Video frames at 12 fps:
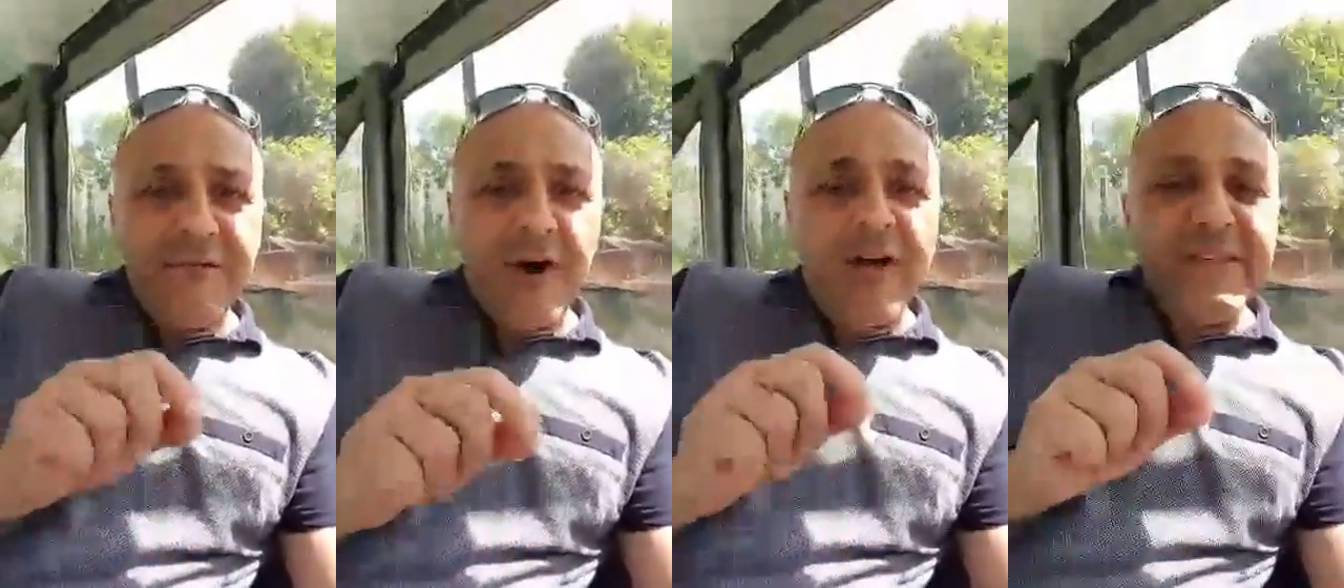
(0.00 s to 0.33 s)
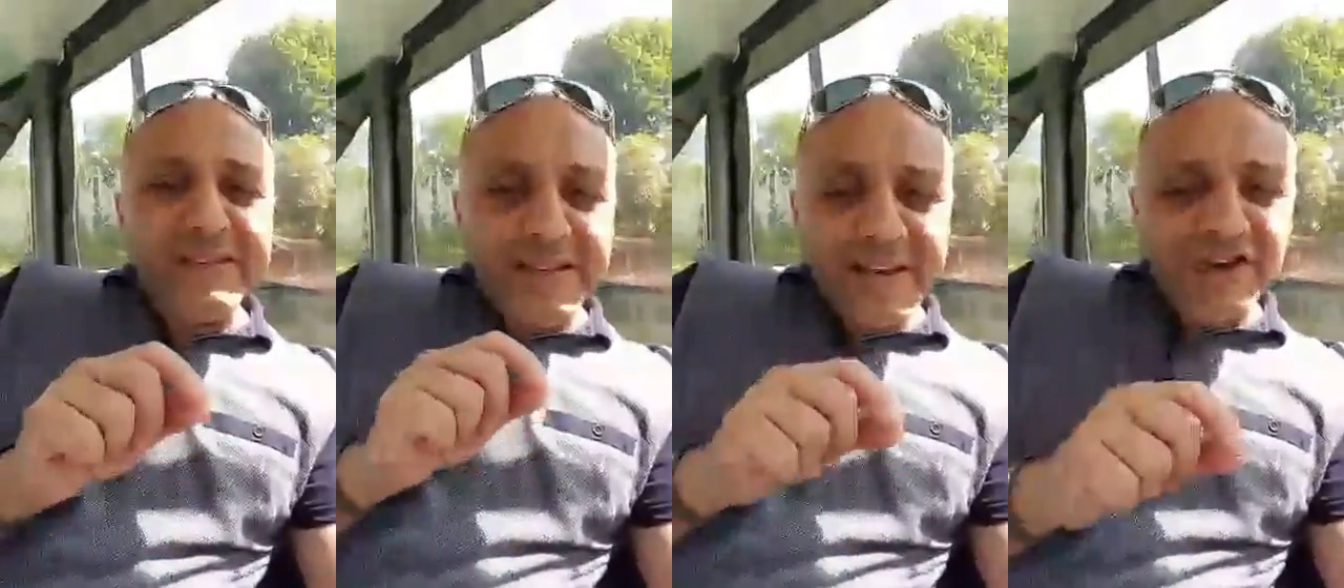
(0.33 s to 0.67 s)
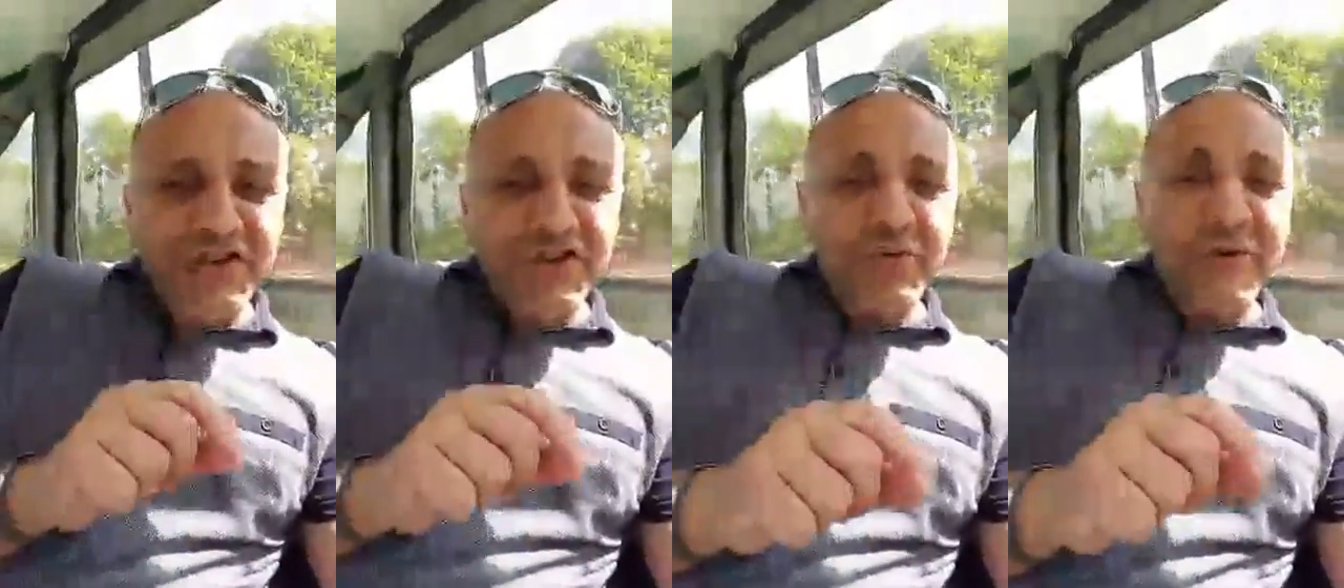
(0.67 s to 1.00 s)
find this an
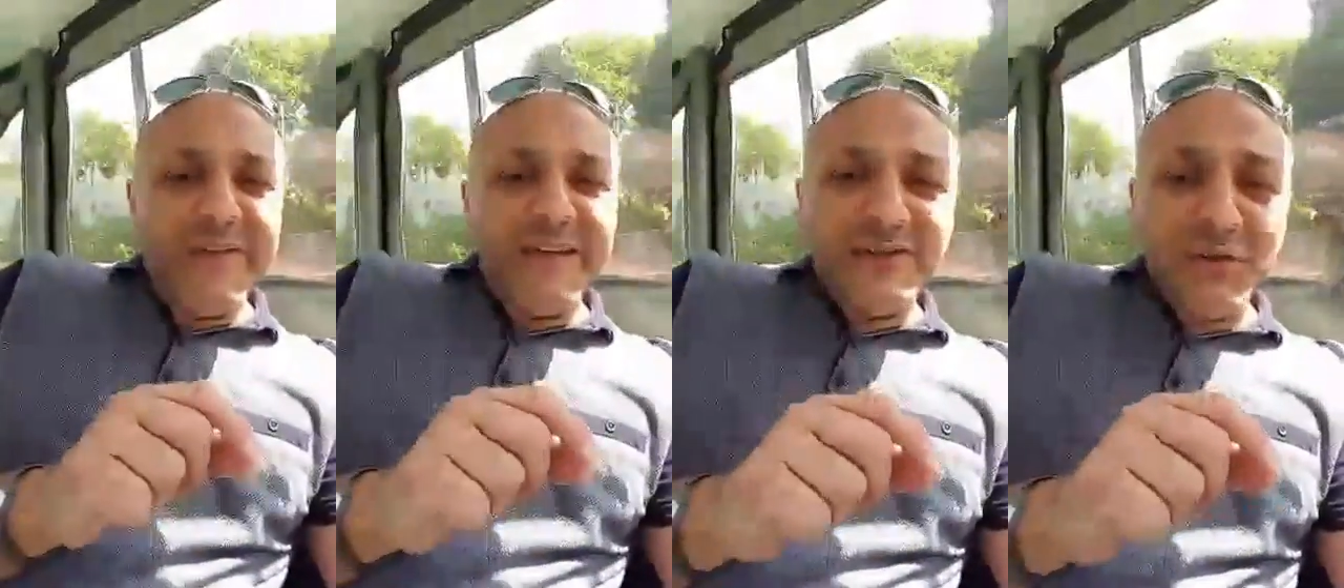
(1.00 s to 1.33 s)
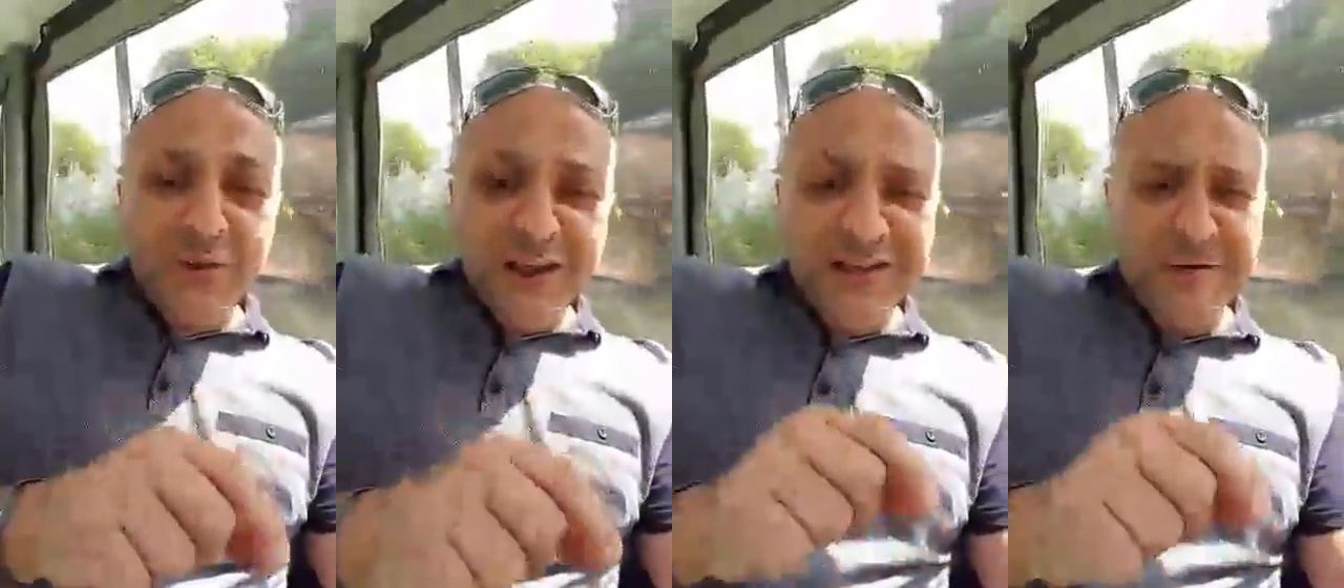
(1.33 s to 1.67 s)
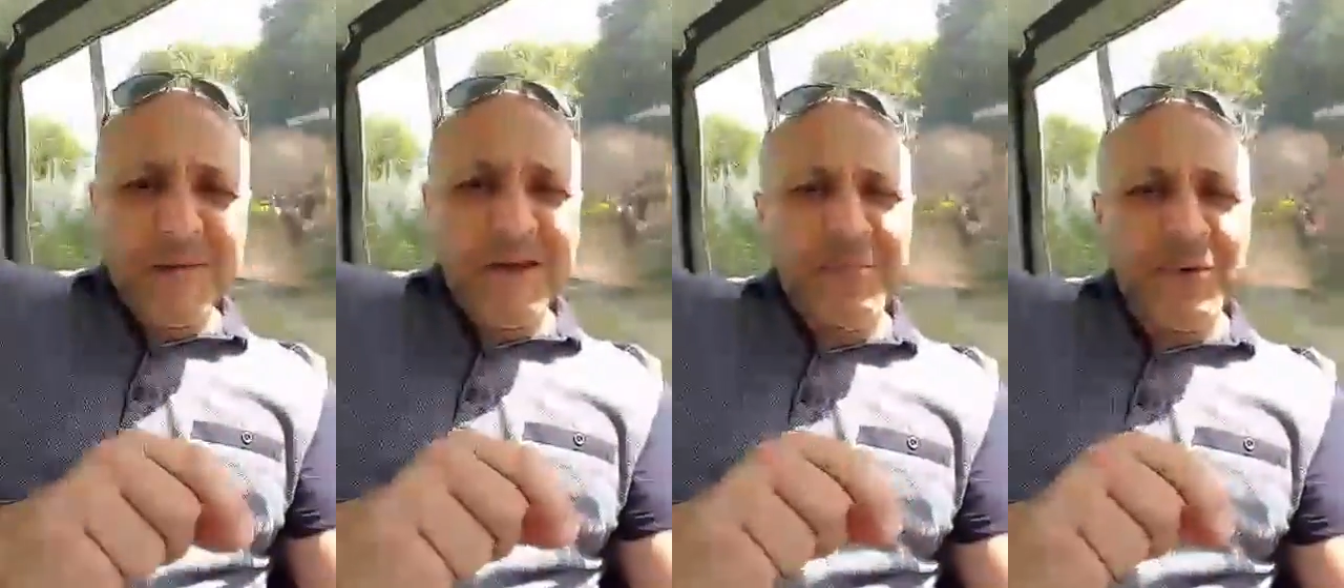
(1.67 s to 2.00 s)
issue when they're talking
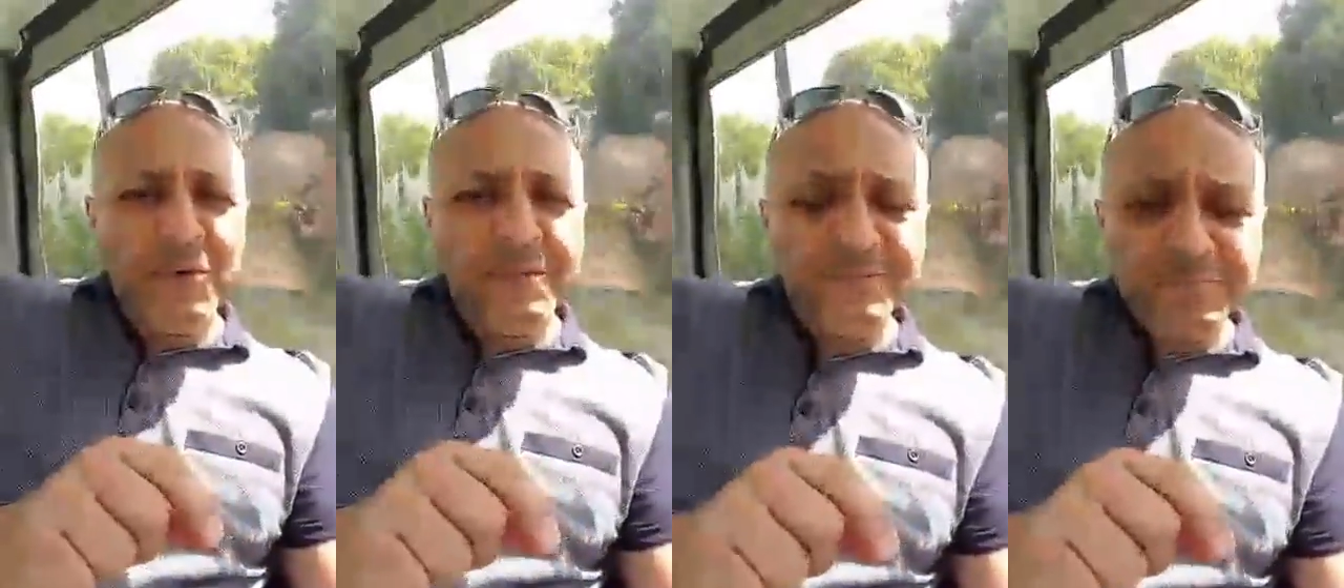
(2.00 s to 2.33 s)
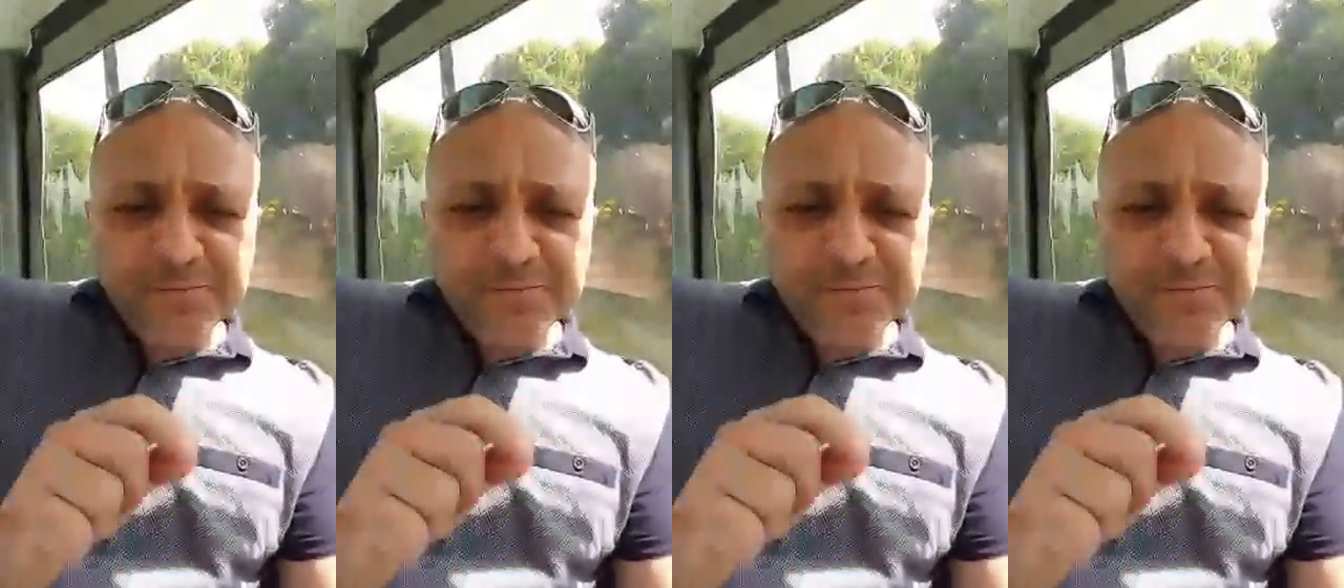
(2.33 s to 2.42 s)
to people.